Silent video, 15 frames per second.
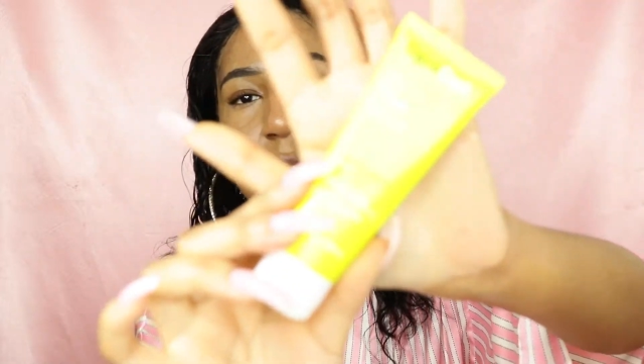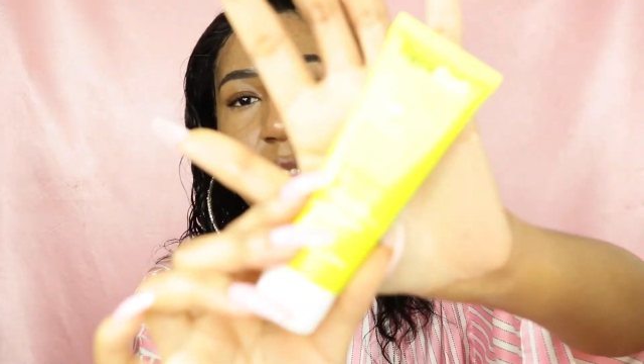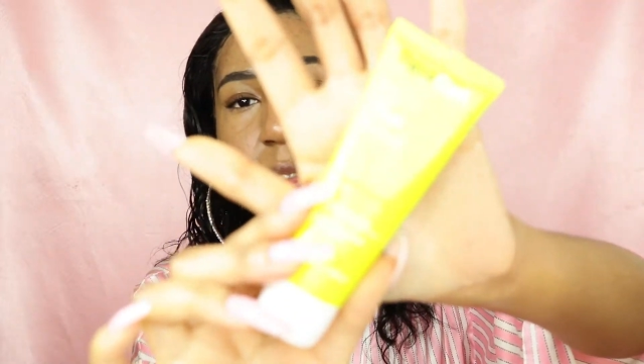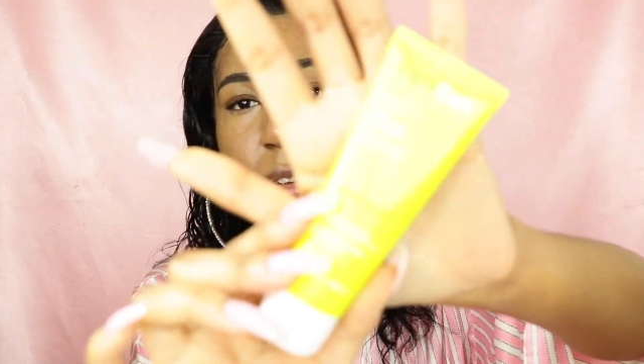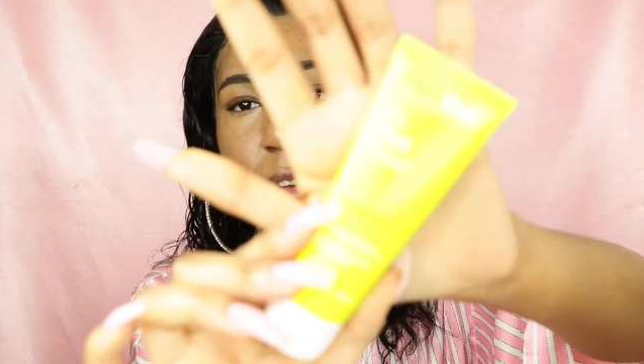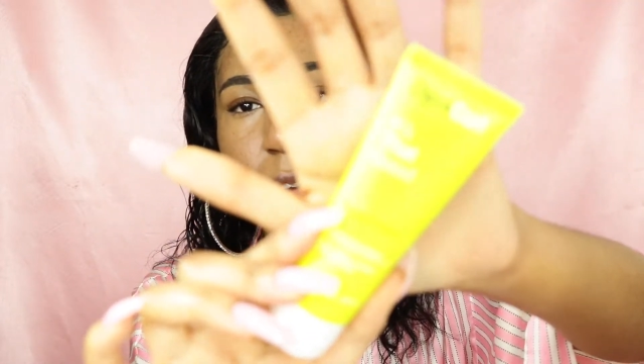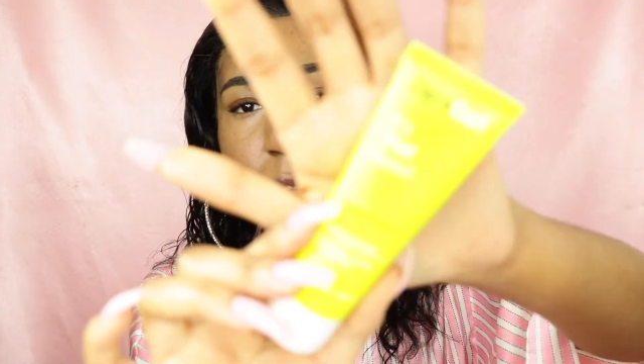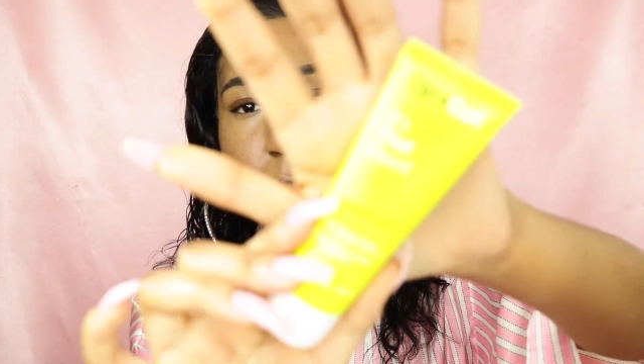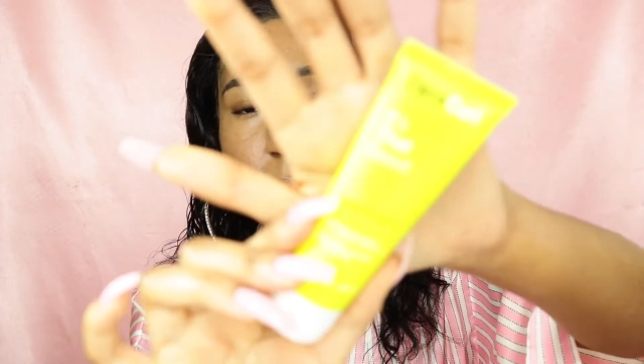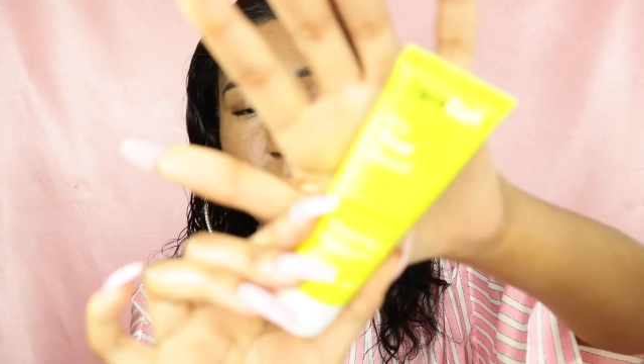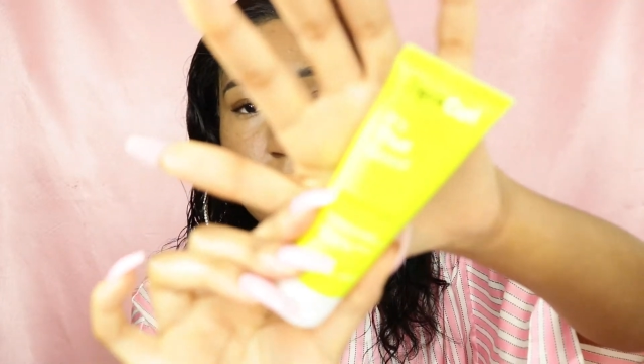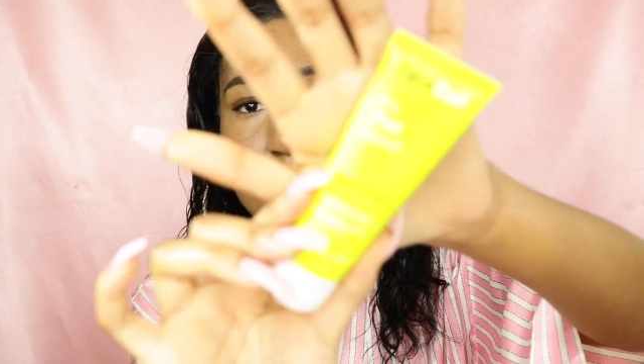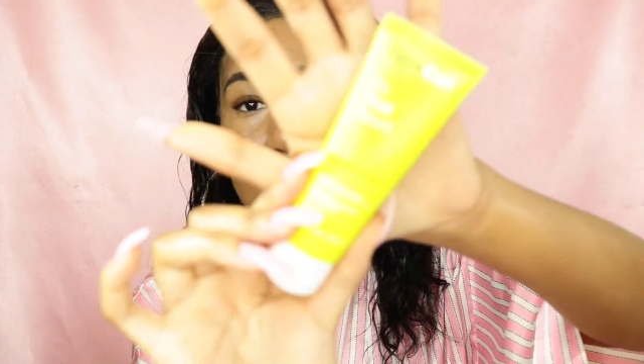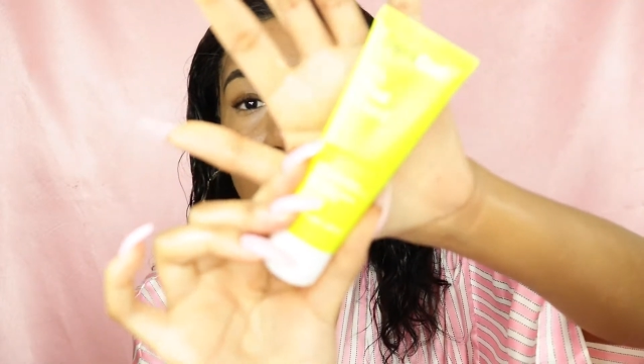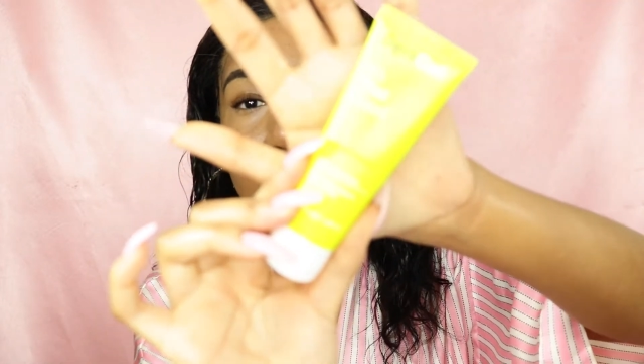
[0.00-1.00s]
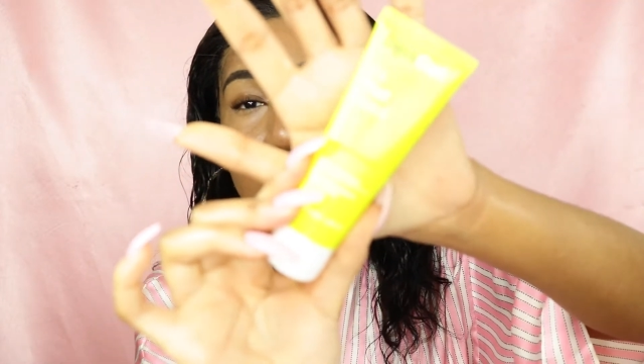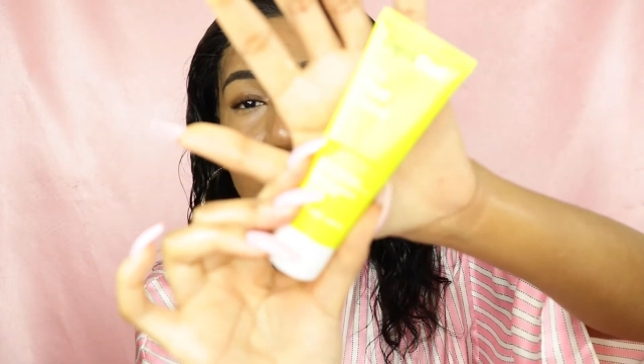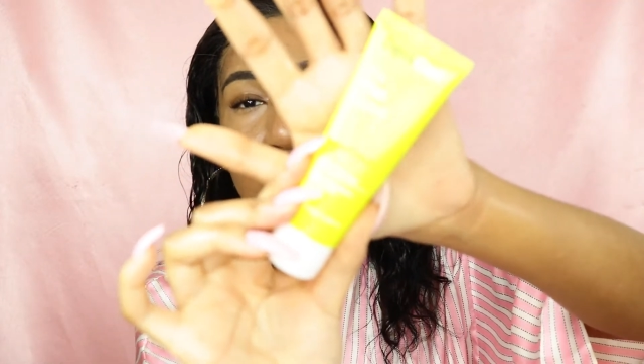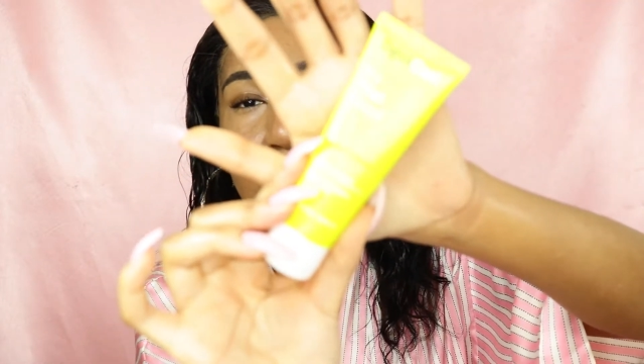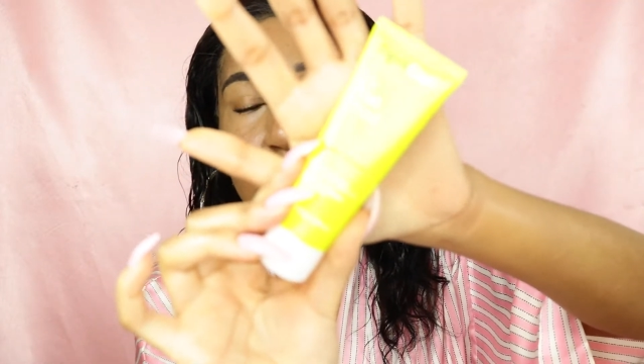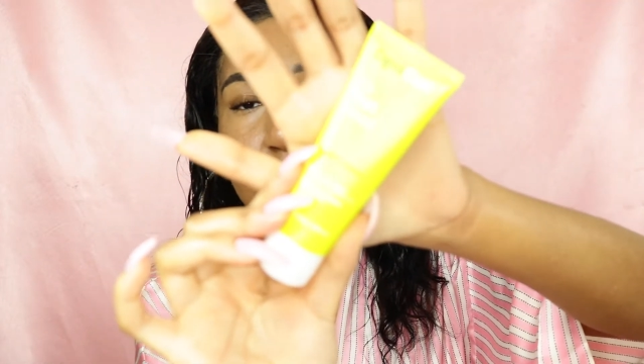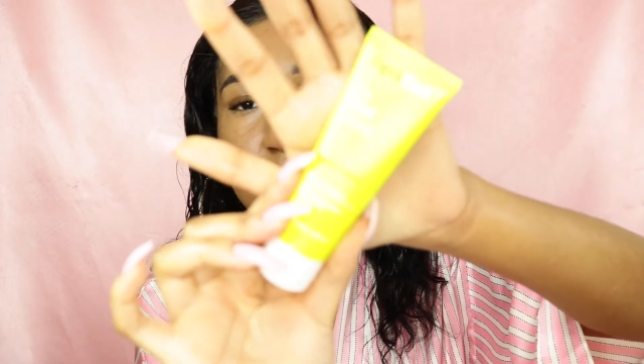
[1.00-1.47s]
Deva
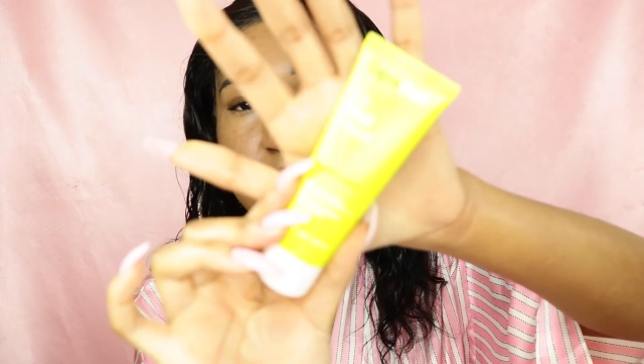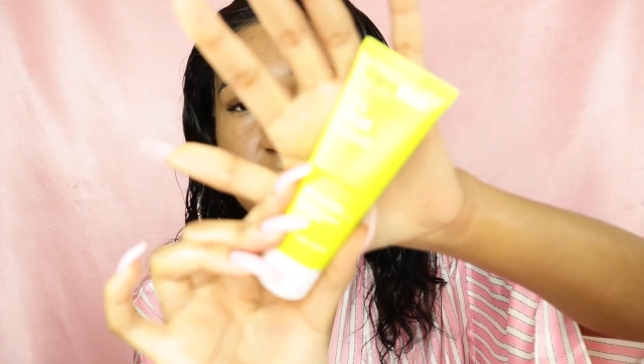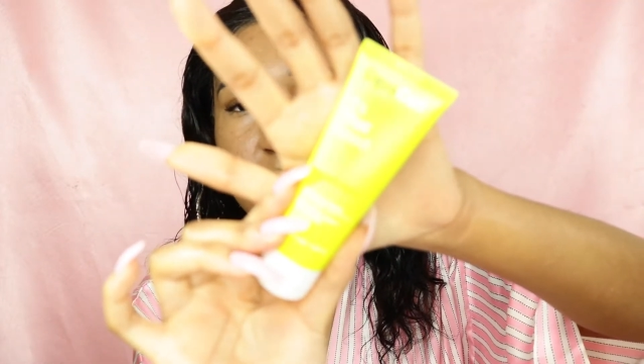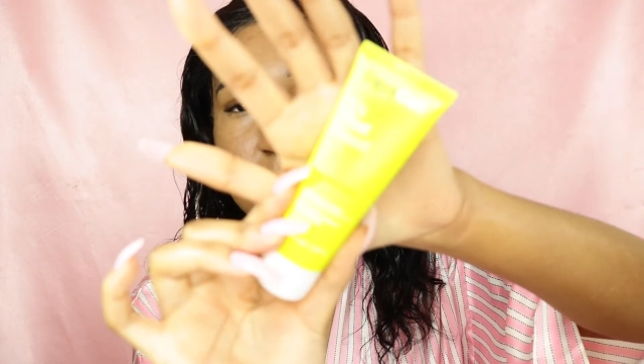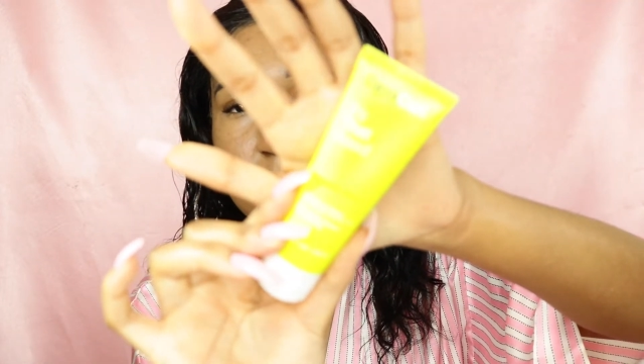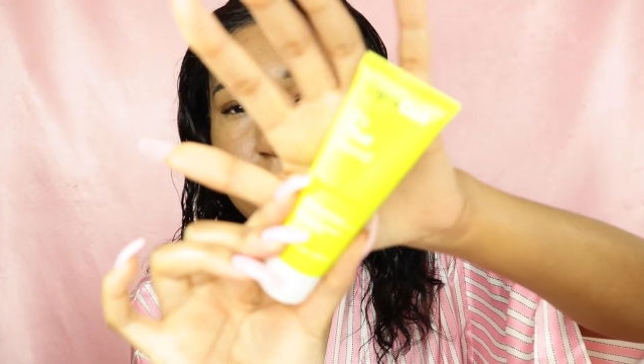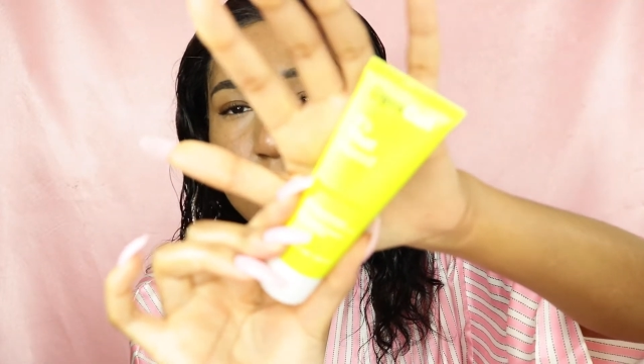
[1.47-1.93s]
Curl Super